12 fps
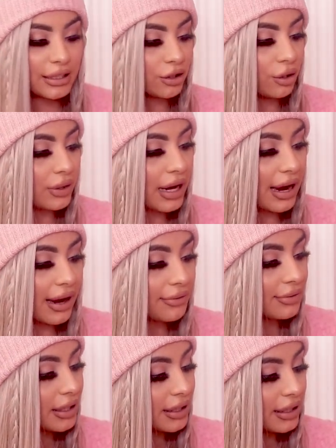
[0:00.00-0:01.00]
I don't
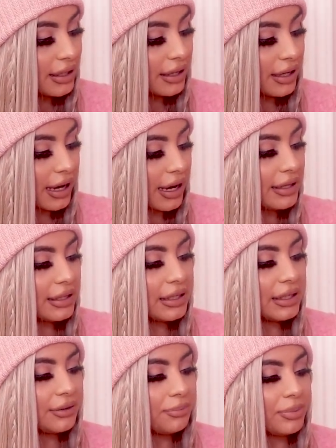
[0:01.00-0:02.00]
have
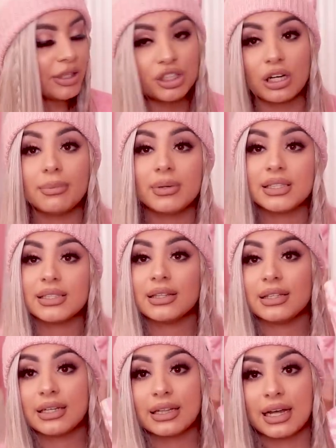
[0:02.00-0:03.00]
any pajamas
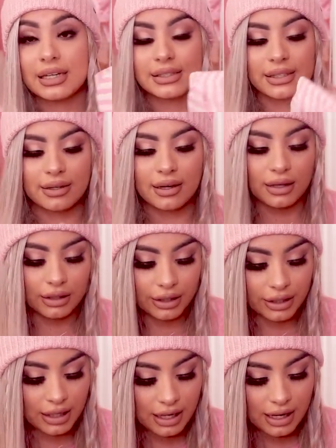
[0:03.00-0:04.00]
in the classic
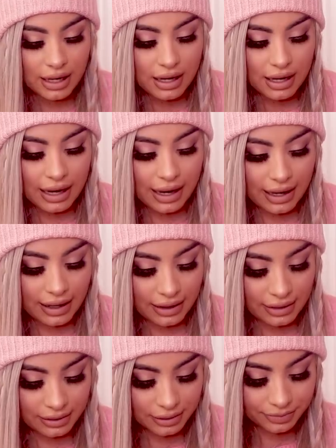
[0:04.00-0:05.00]
color.
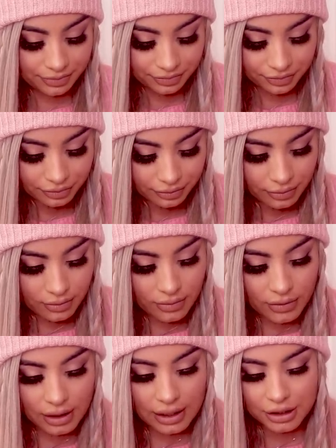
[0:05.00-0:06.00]
And
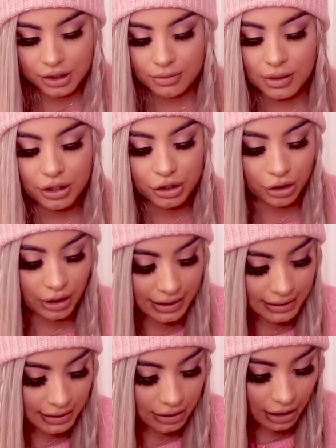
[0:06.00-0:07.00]
I just want to show you
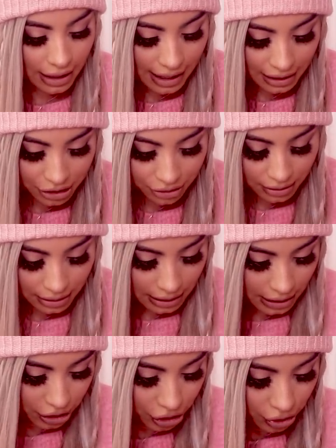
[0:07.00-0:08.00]
guys, these are
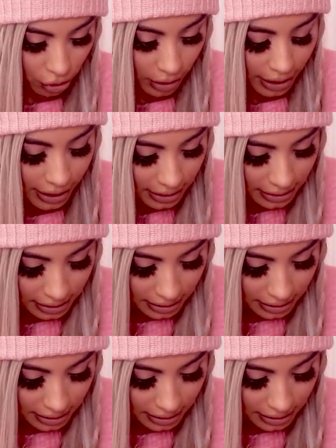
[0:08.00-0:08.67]
actually shorts.